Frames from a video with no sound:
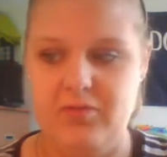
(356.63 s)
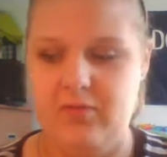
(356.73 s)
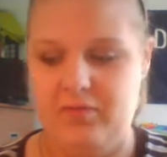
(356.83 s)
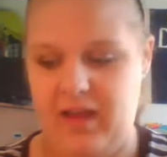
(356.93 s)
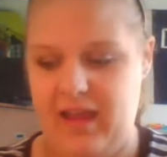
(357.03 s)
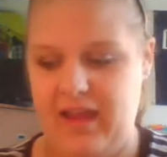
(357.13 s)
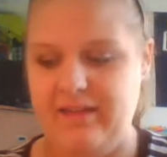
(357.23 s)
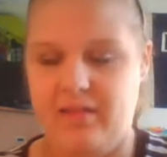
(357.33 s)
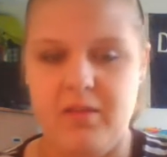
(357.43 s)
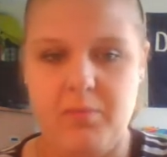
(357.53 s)
So if I ate
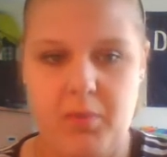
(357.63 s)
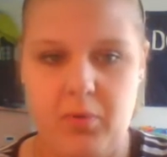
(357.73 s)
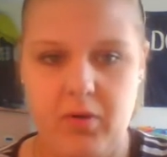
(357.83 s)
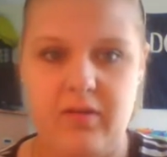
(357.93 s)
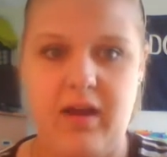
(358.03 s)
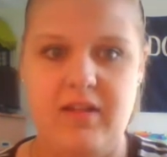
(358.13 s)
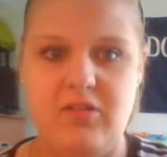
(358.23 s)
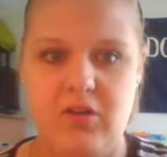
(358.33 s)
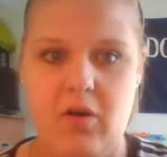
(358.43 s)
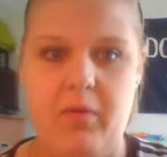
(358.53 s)
nothing but pork rinds,
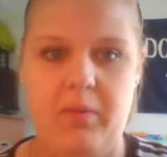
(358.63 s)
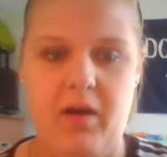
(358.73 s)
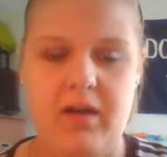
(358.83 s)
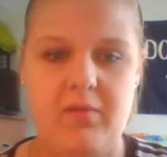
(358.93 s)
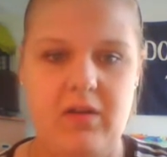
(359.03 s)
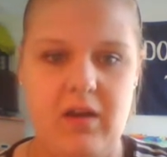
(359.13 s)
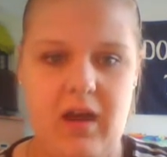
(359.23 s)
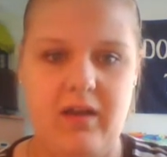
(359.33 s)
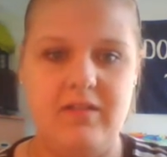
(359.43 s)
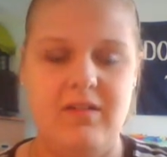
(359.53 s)
no, my body would
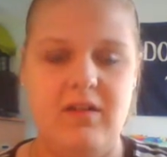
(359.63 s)
not